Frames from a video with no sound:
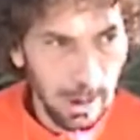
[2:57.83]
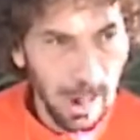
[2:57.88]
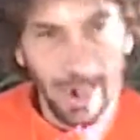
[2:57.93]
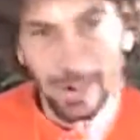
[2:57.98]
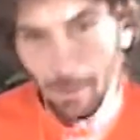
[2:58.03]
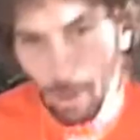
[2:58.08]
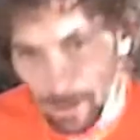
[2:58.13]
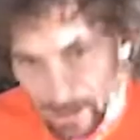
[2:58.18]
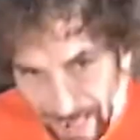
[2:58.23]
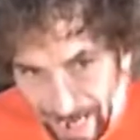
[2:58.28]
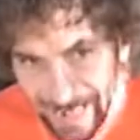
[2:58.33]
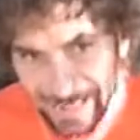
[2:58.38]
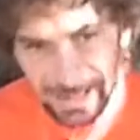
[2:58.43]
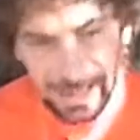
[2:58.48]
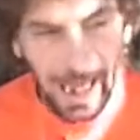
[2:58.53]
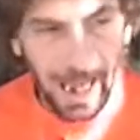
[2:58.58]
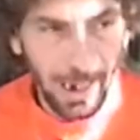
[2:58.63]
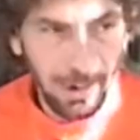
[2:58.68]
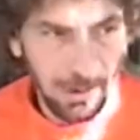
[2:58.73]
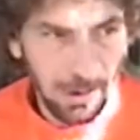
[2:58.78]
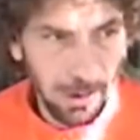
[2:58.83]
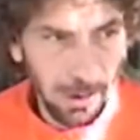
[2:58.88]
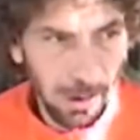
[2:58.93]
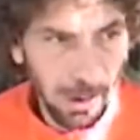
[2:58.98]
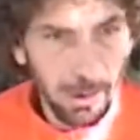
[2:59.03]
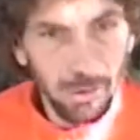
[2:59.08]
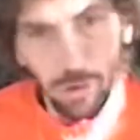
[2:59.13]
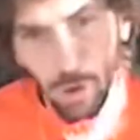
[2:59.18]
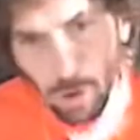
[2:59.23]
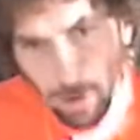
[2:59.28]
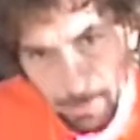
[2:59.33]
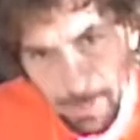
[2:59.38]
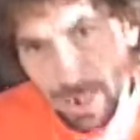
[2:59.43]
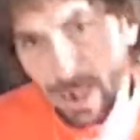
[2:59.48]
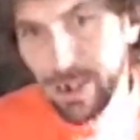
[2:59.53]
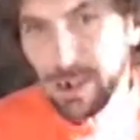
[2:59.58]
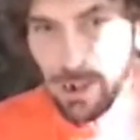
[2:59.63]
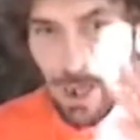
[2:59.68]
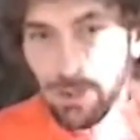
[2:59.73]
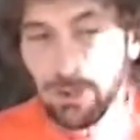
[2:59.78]
I don't like that. So you
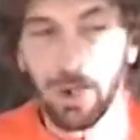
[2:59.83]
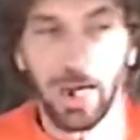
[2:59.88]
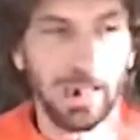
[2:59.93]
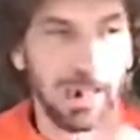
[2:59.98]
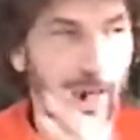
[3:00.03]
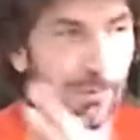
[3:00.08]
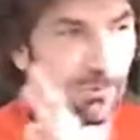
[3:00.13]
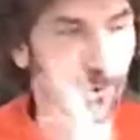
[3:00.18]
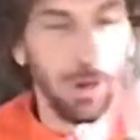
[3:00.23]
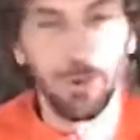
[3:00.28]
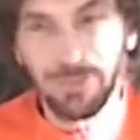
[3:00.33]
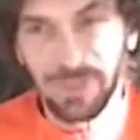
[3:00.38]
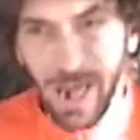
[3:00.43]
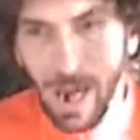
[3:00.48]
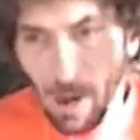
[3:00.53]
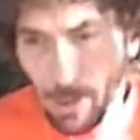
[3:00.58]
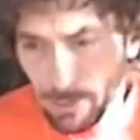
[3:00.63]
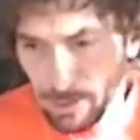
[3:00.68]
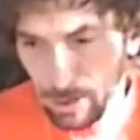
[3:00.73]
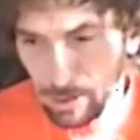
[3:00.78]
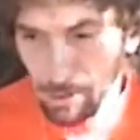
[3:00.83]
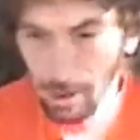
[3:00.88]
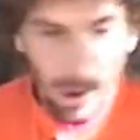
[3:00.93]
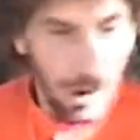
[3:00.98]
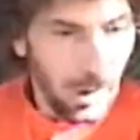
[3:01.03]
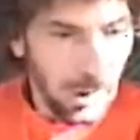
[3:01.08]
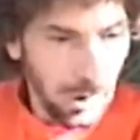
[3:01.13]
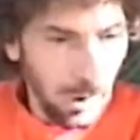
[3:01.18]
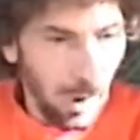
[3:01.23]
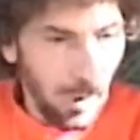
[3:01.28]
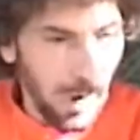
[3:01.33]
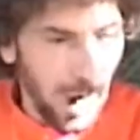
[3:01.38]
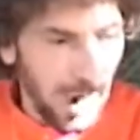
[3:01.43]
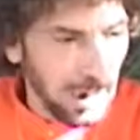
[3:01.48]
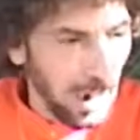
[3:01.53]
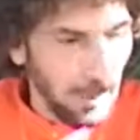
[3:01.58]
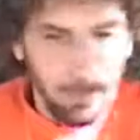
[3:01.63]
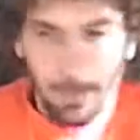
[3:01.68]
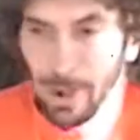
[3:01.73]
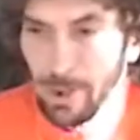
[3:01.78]
make another, and after 1,000, you
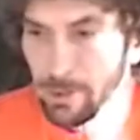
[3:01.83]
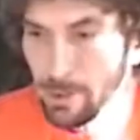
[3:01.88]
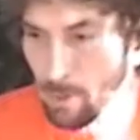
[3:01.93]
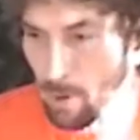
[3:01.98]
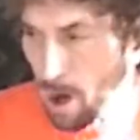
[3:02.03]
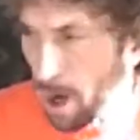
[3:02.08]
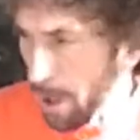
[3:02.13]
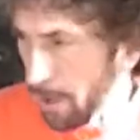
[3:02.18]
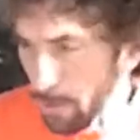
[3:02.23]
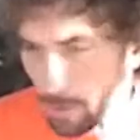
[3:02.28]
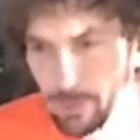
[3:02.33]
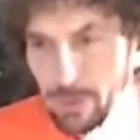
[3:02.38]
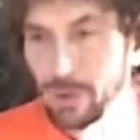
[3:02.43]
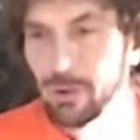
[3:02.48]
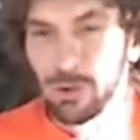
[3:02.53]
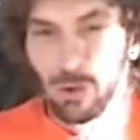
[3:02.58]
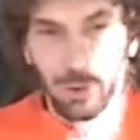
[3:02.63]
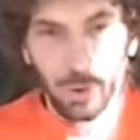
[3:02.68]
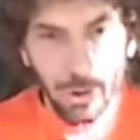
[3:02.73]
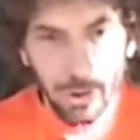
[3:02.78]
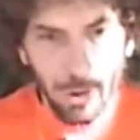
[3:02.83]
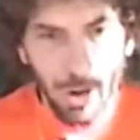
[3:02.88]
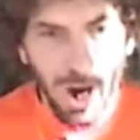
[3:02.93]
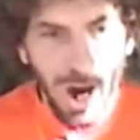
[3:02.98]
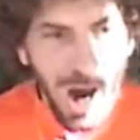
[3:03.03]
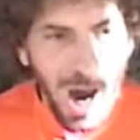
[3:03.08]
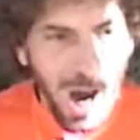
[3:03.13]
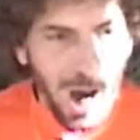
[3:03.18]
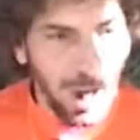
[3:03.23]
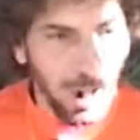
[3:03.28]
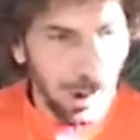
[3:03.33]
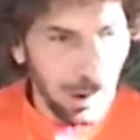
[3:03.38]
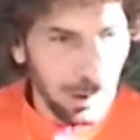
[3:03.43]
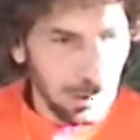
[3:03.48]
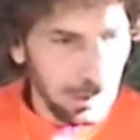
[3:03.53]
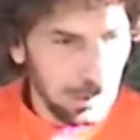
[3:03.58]
up where you are. You don't know who you are.